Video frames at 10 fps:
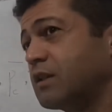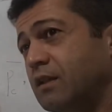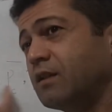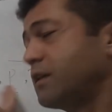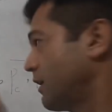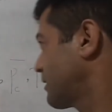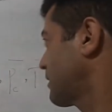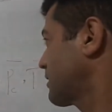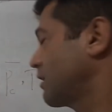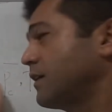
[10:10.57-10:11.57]
Yes,
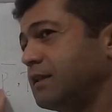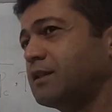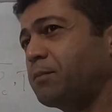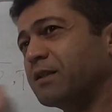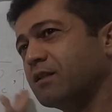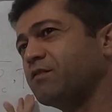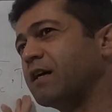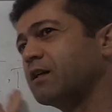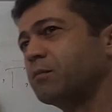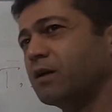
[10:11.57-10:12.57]
independent
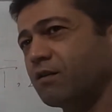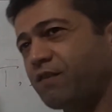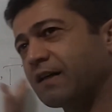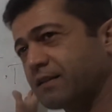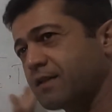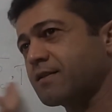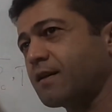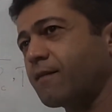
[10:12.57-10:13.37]
variable factors.